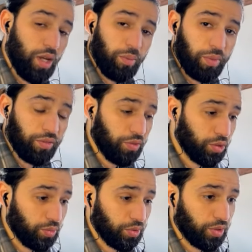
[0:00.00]
But
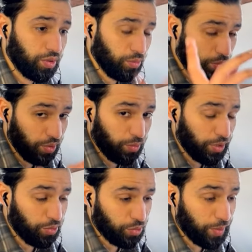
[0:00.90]
first, we
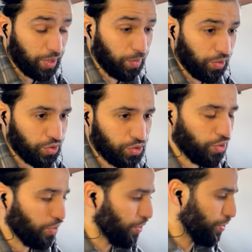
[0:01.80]
need to speak about the
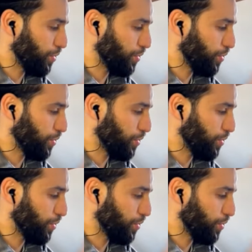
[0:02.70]
story.